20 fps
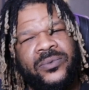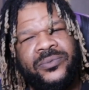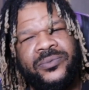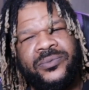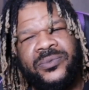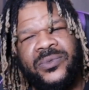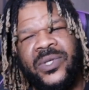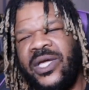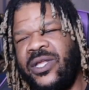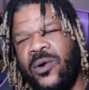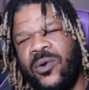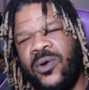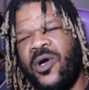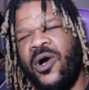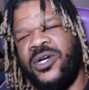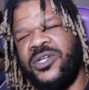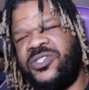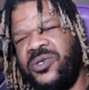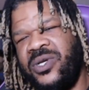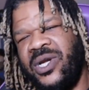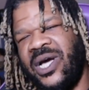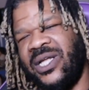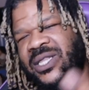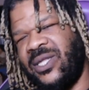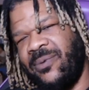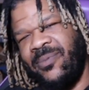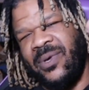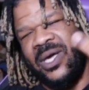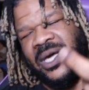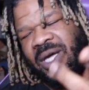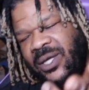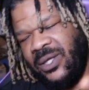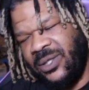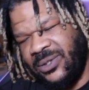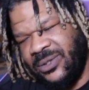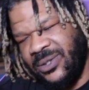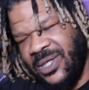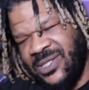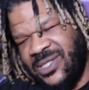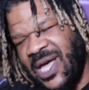It don't cost you nothing, man.
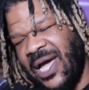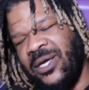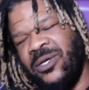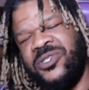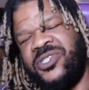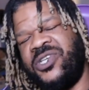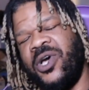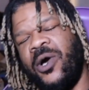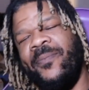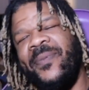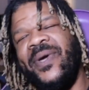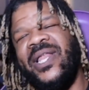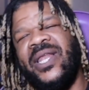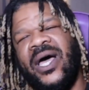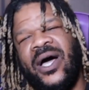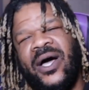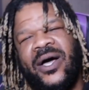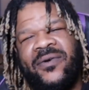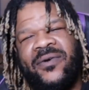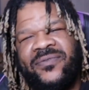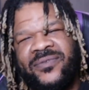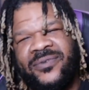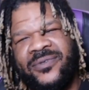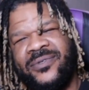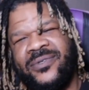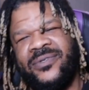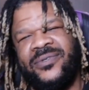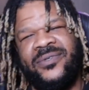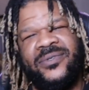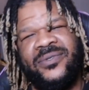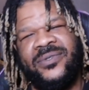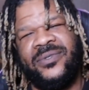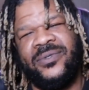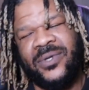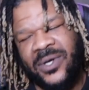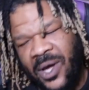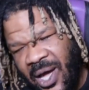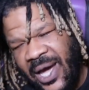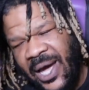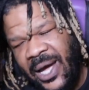This how you show me love. Go
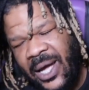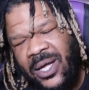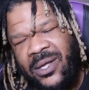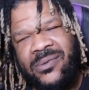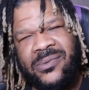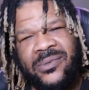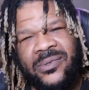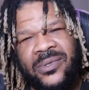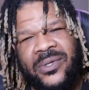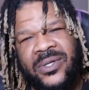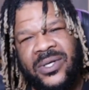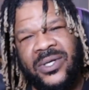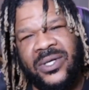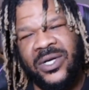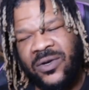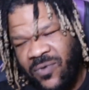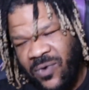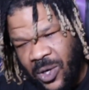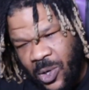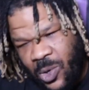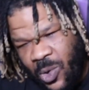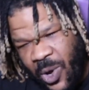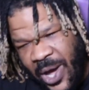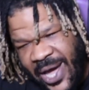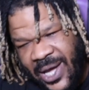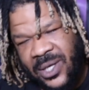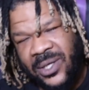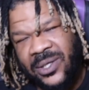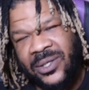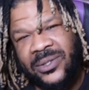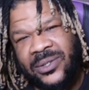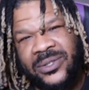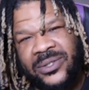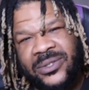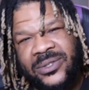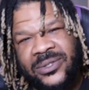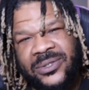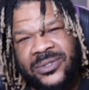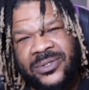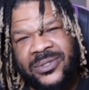ahead. Real quick.
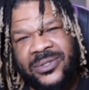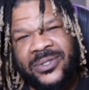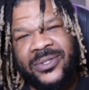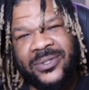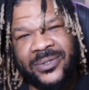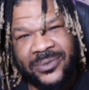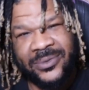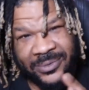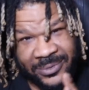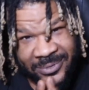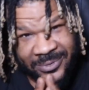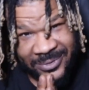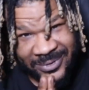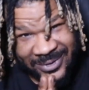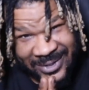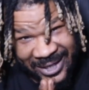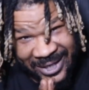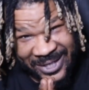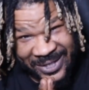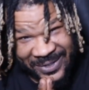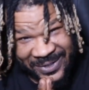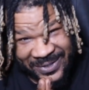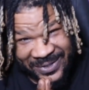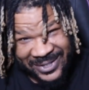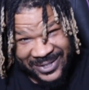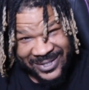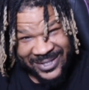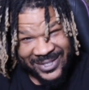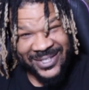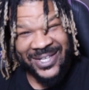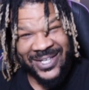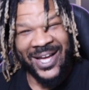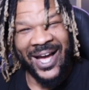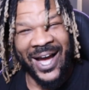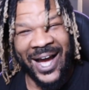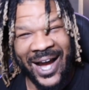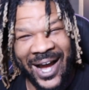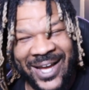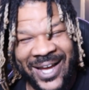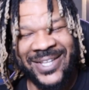Thank you. All
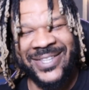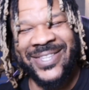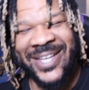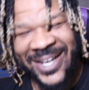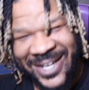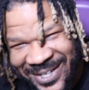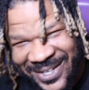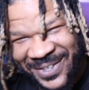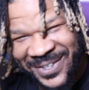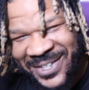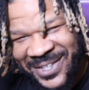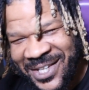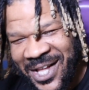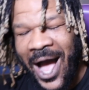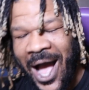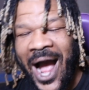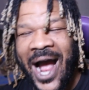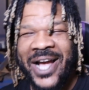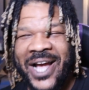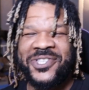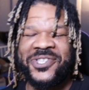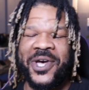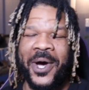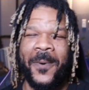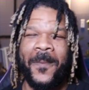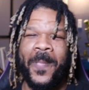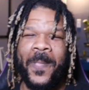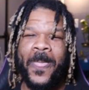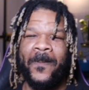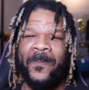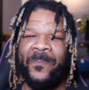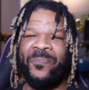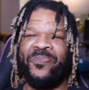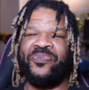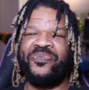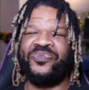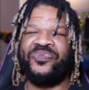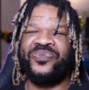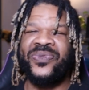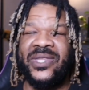right? Thank you. All right, so
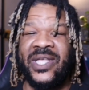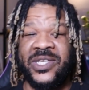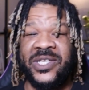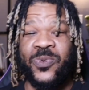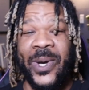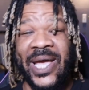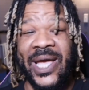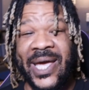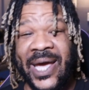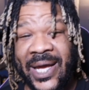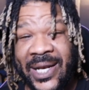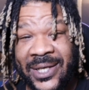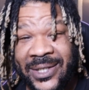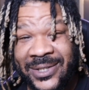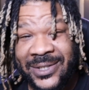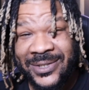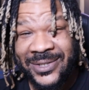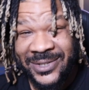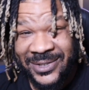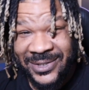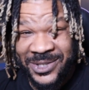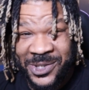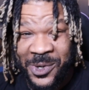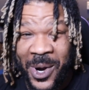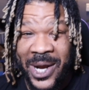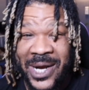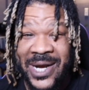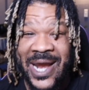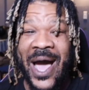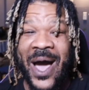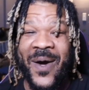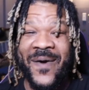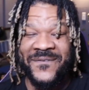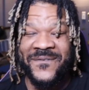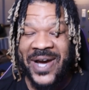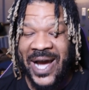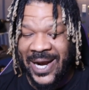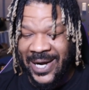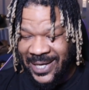this weekend, you are now invited.